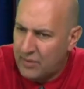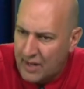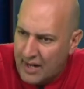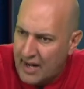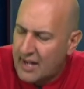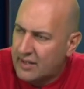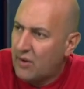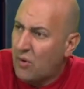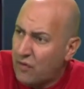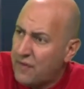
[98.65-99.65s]
And what I like,
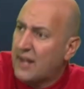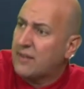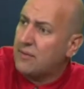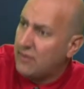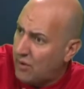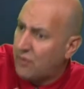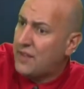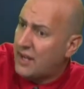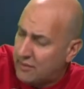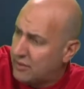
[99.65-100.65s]
though, off that,
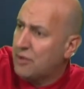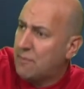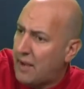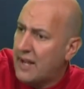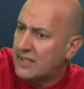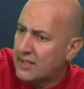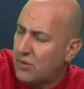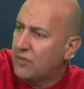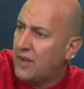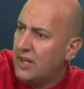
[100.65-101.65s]
off that good pace
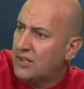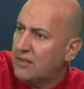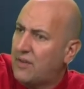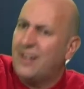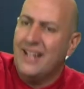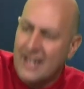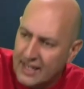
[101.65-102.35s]
and off going to the front,